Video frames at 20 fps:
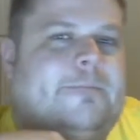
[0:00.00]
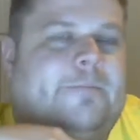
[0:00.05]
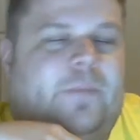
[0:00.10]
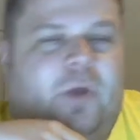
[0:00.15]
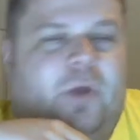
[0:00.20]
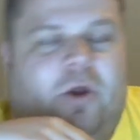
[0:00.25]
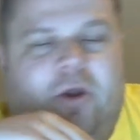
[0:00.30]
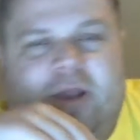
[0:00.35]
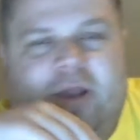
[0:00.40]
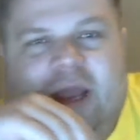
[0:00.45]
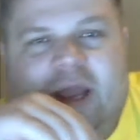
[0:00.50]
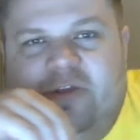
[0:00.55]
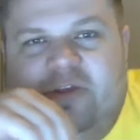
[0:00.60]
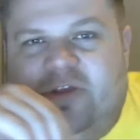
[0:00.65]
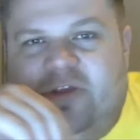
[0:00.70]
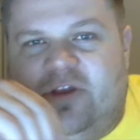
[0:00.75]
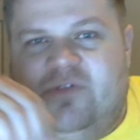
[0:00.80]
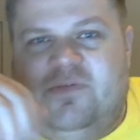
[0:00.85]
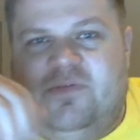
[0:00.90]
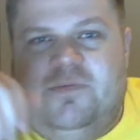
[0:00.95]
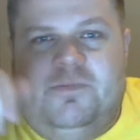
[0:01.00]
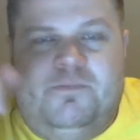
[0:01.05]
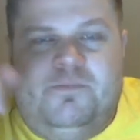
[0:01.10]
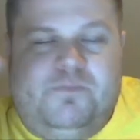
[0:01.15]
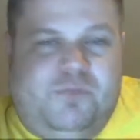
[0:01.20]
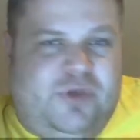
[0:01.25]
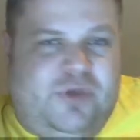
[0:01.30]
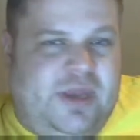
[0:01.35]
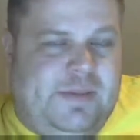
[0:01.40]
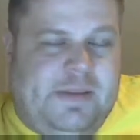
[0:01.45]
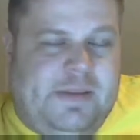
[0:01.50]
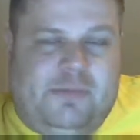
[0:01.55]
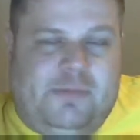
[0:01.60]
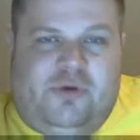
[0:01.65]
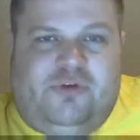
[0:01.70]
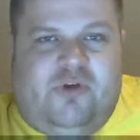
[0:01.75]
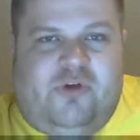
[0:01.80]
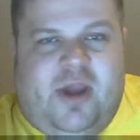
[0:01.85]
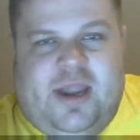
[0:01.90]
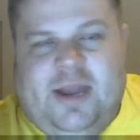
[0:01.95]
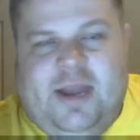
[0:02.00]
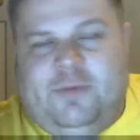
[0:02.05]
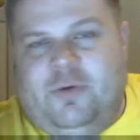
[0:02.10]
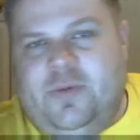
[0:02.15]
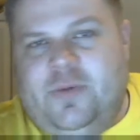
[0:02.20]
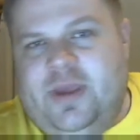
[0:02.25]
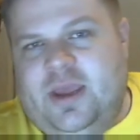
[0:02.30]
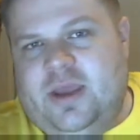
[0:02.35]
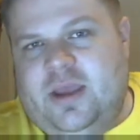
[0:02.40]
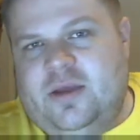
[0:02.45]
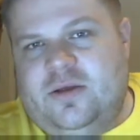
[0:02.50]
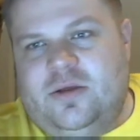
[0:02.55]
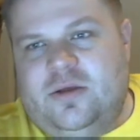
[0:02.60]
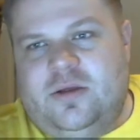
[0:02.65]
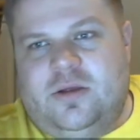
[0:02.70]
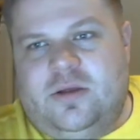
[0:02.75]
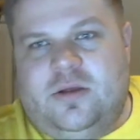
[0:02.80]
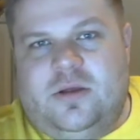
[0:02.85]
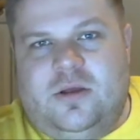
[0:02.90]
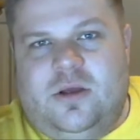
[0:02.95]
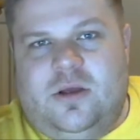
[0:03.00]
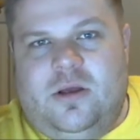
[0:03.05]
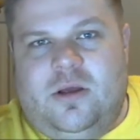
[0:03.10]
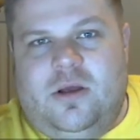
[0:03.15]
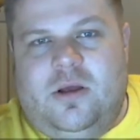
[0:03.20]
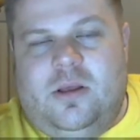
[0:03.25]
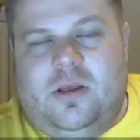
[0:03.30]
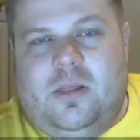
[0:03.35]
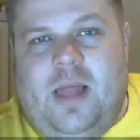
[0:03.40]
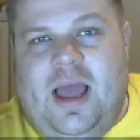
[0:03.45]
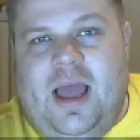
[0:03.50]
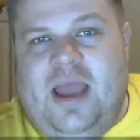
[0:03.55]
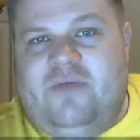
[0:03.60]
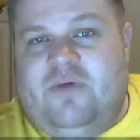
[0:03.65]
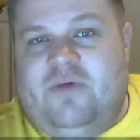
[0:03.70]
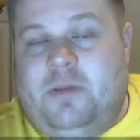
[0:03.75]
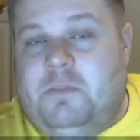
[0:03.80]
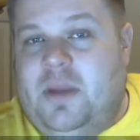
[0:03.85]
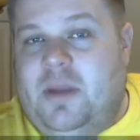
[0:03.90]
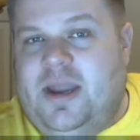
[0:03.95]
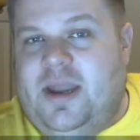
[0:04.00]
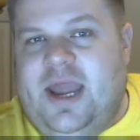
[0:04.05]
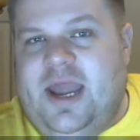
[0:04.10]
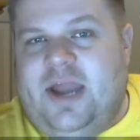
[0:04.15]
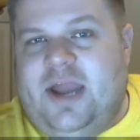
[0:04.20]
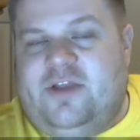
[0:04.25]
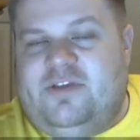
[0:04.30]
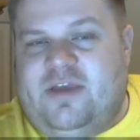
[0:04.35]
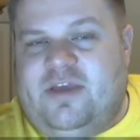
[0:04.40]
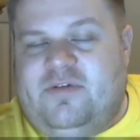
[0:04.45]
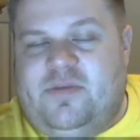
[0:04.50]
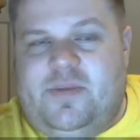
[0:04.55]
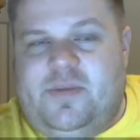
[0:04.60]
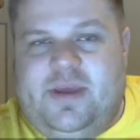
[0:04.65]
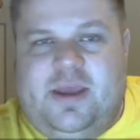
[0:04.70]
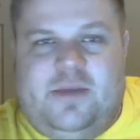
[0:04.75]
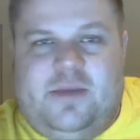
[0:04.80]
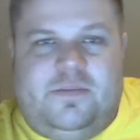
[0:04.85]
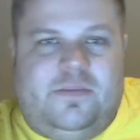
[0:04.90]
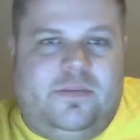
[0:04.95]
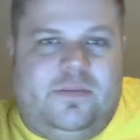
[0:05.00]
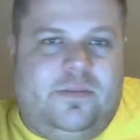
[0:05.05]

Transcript: Our next team member training will be live on Monday at 7 p.m.